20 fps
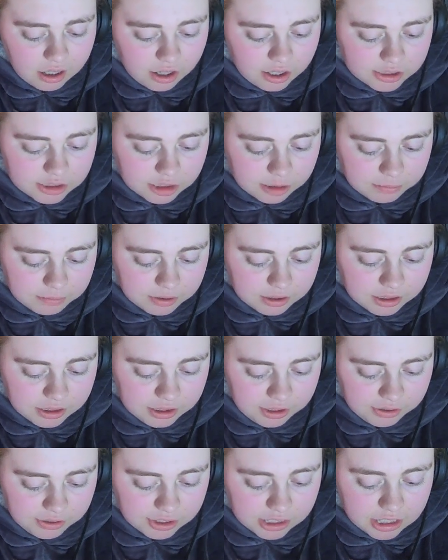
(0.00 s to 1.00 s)
Awesome,
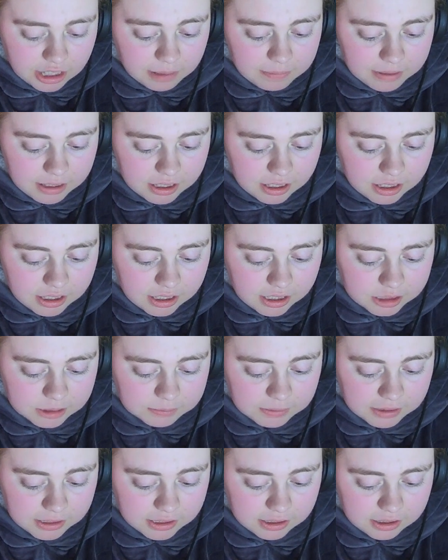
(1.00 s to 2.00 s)
Unagami
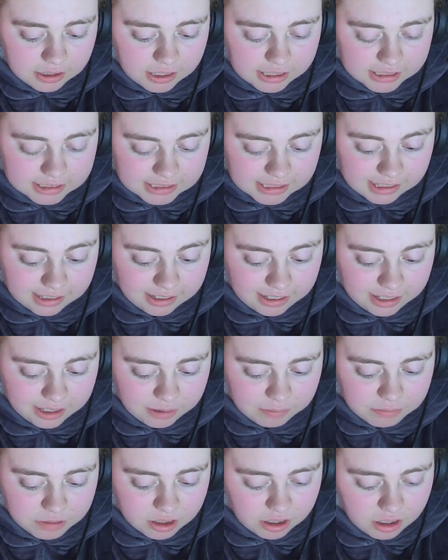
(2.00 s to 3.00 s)
explained,
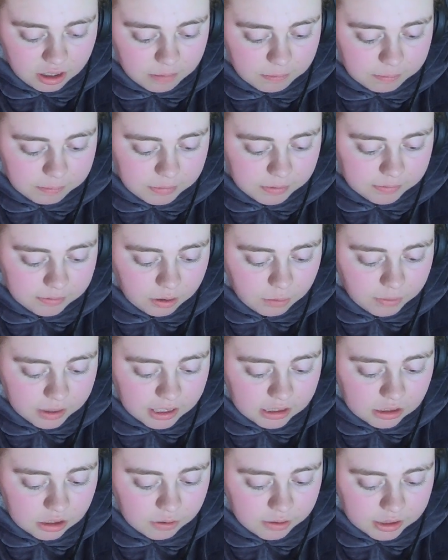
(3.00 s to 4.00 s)
exclaimed. Before we
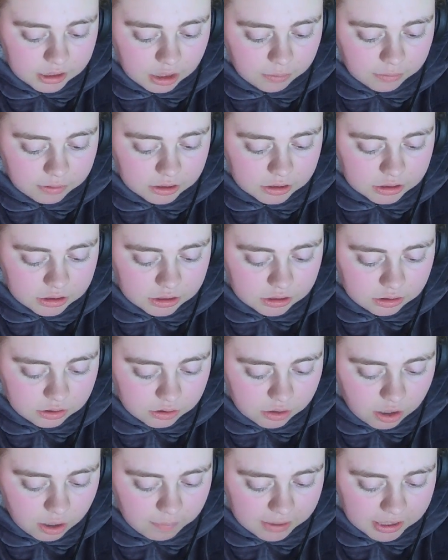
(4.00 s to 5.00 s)
get going, I want
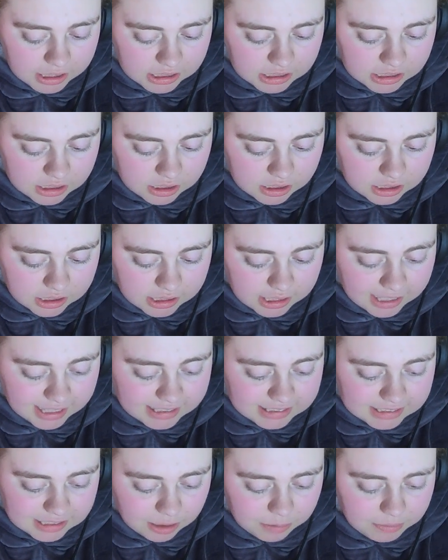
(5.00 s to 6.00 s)
to call my dad
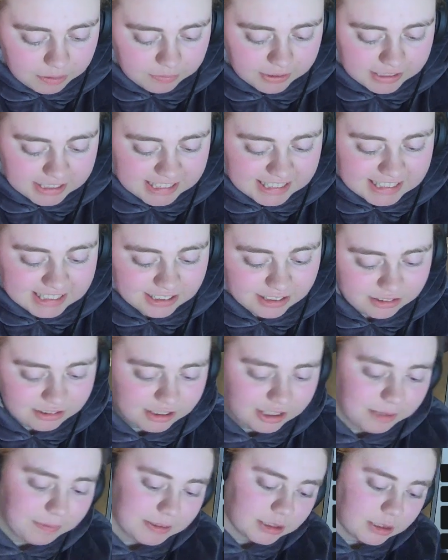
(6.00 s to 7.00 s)
and tell him I ran into you.
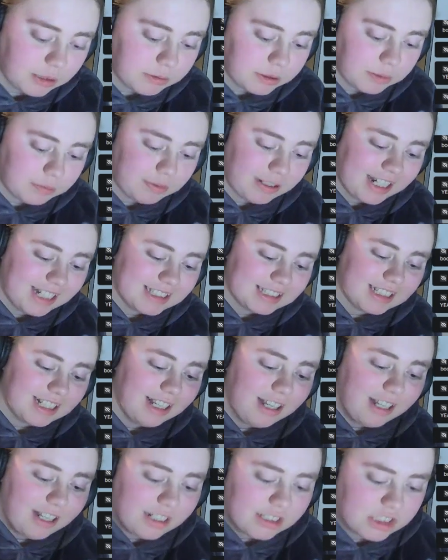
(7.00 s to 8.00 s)
He'll be so surprised.
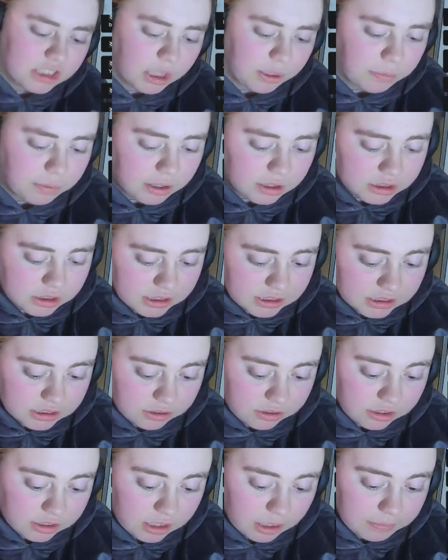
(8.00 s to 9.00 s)
Jay watched as
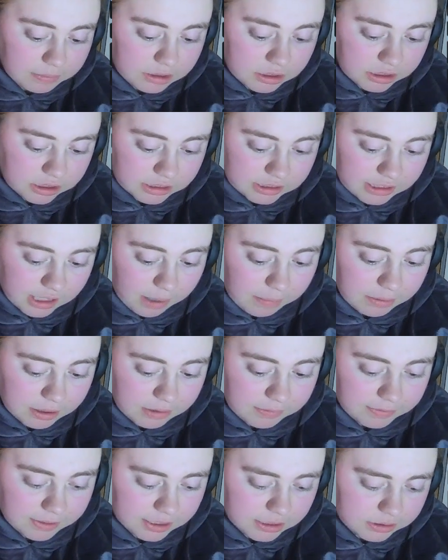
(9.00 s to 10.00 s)
Unagami took a
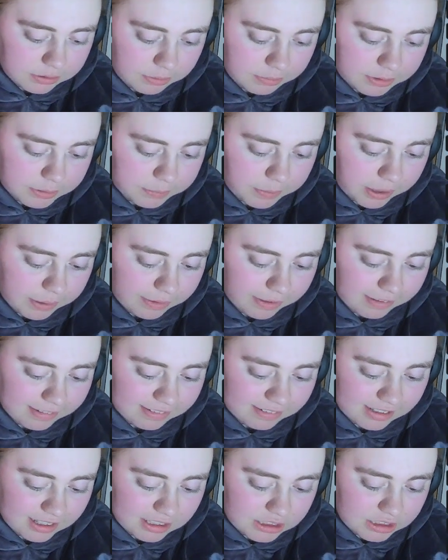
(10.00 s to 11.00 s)
tablet device from his backpack
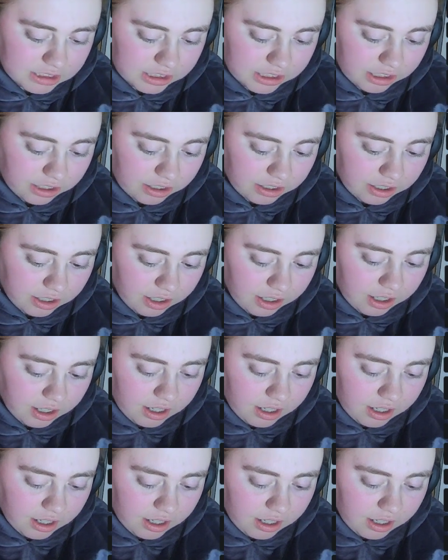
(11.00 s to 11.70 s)
and turned it on.